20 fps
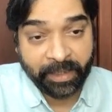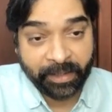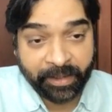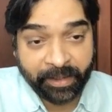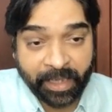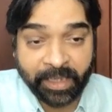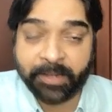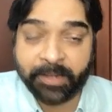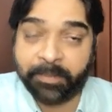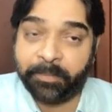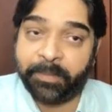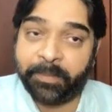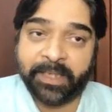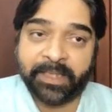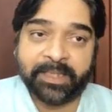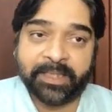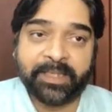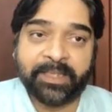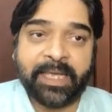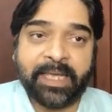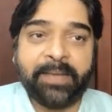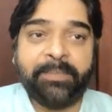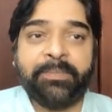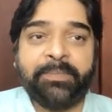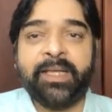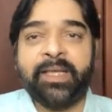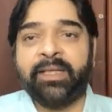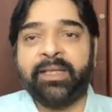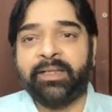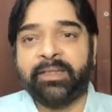10th place. Same
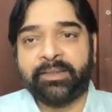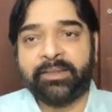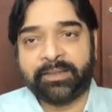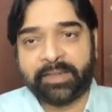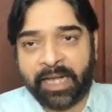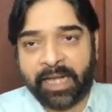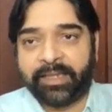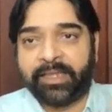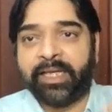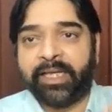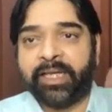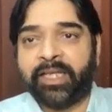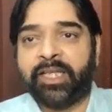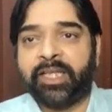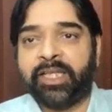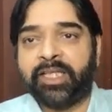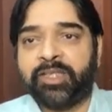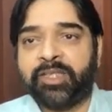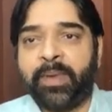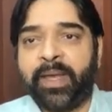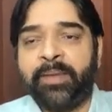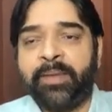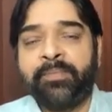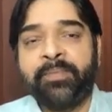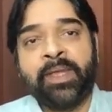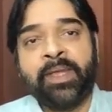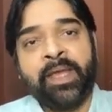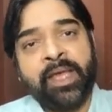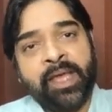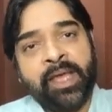thing, try think this way.
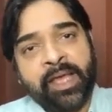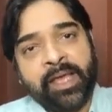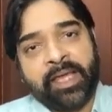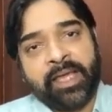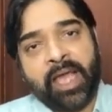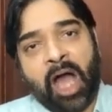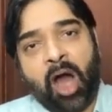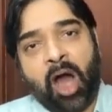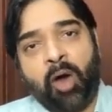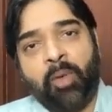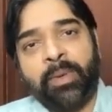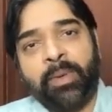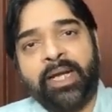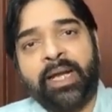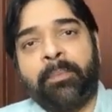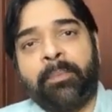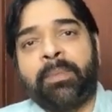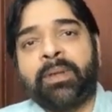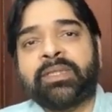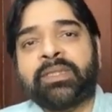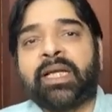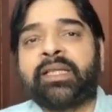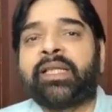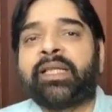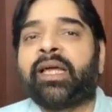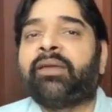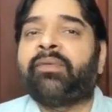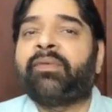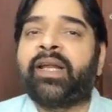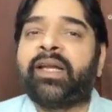How many numbers are
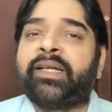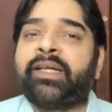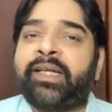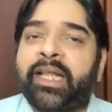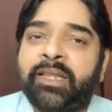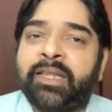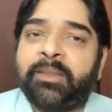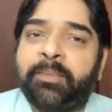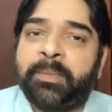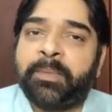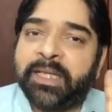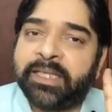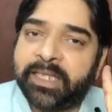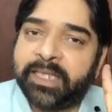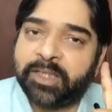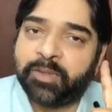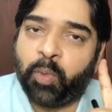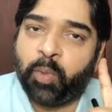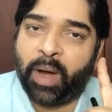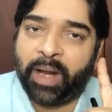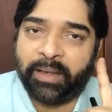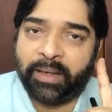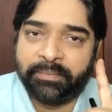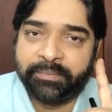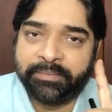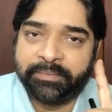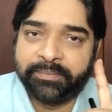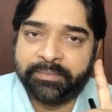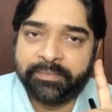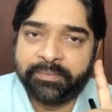there where 10th place is 1?
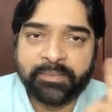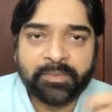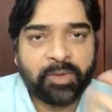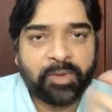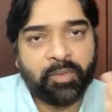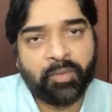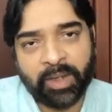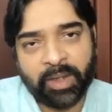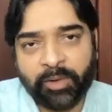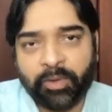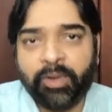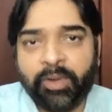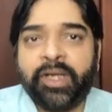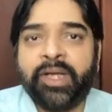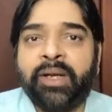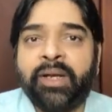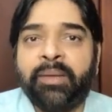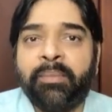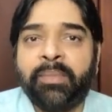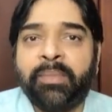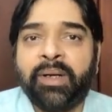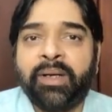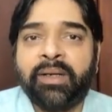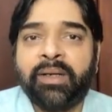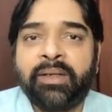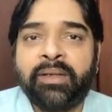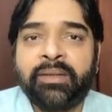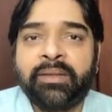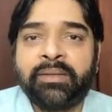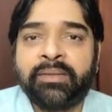120 number.
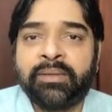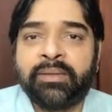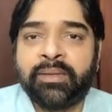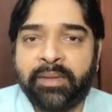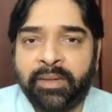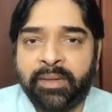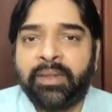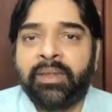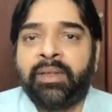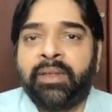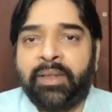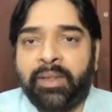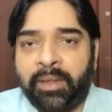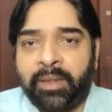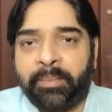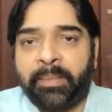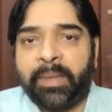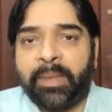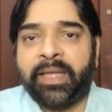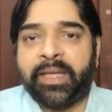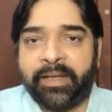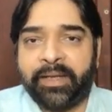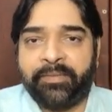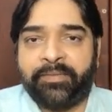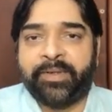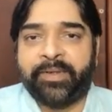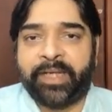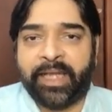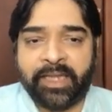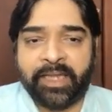If
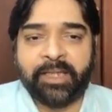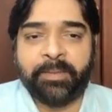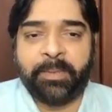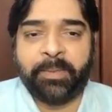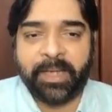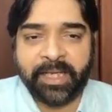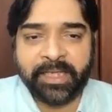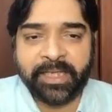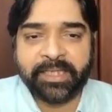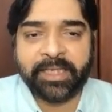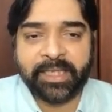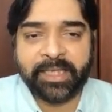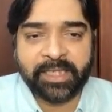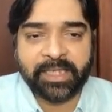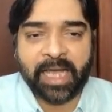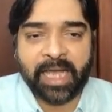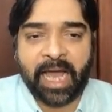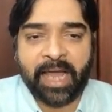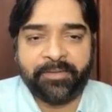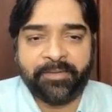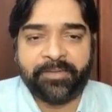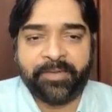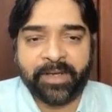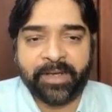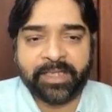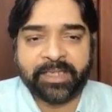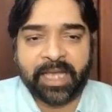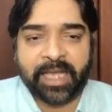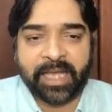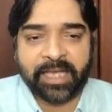10th place is I
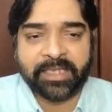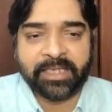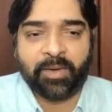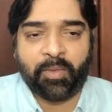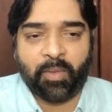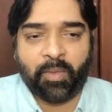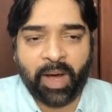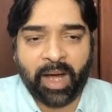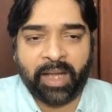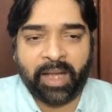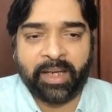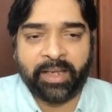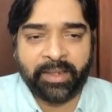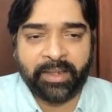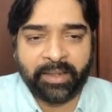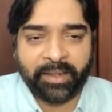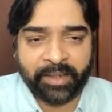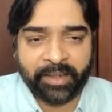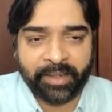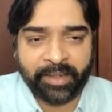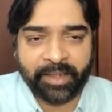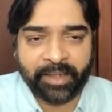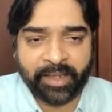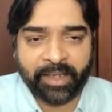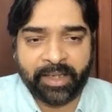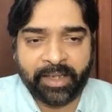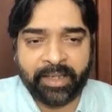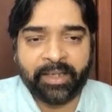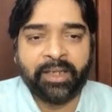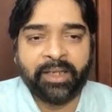fix as a 1
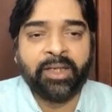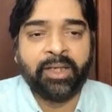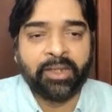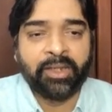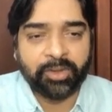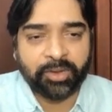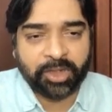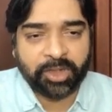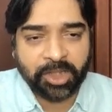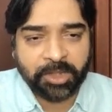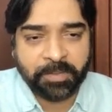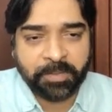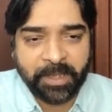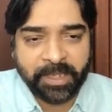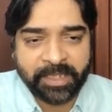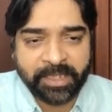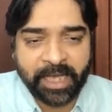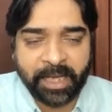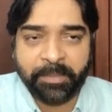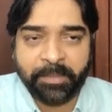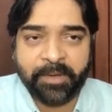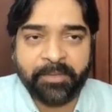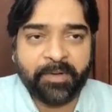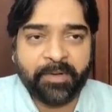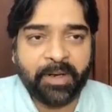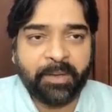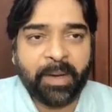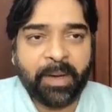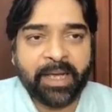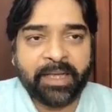here, so this place can be
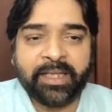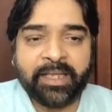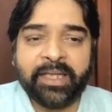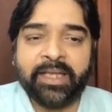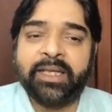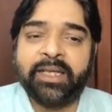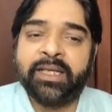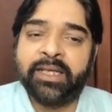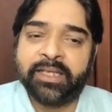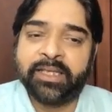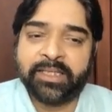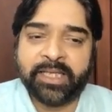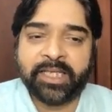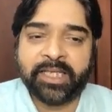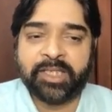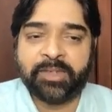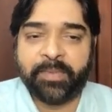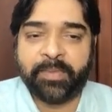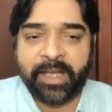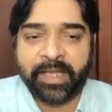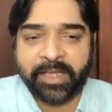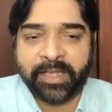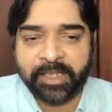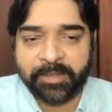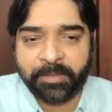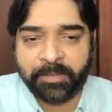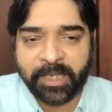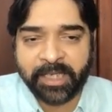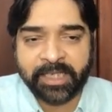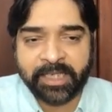filled by the 6 way, this
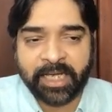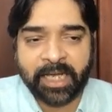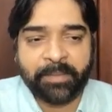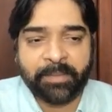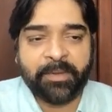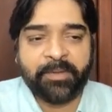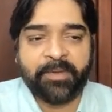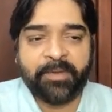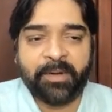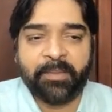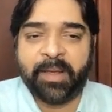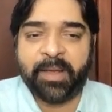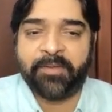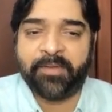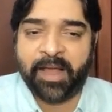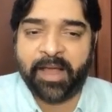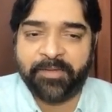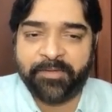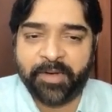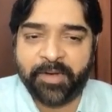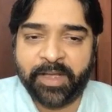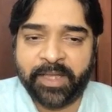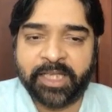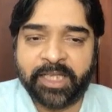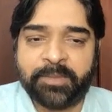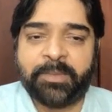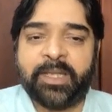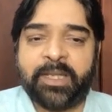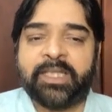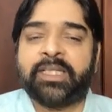place can be filled by 5 way, this
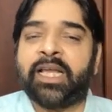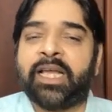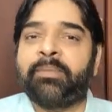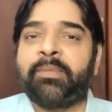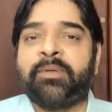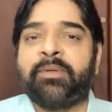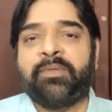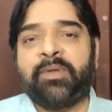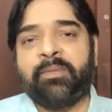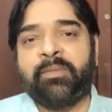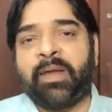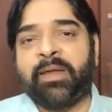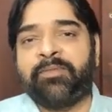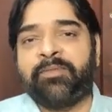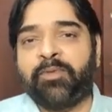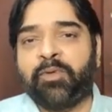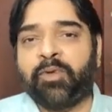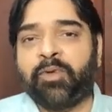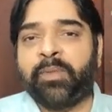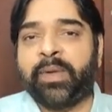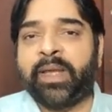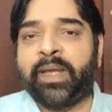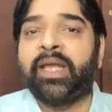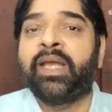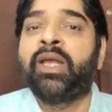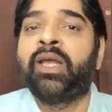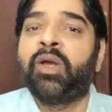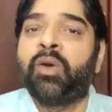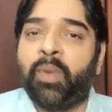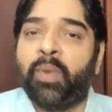place can be filled by 4 way,
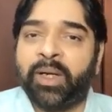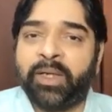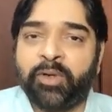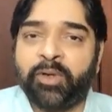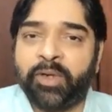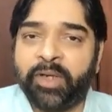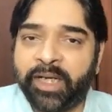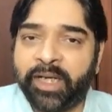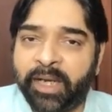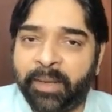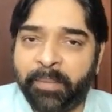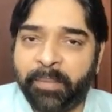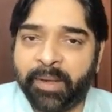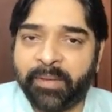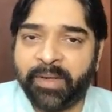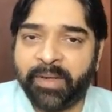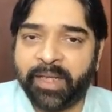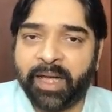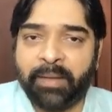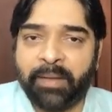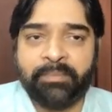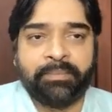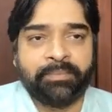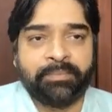120 number will come.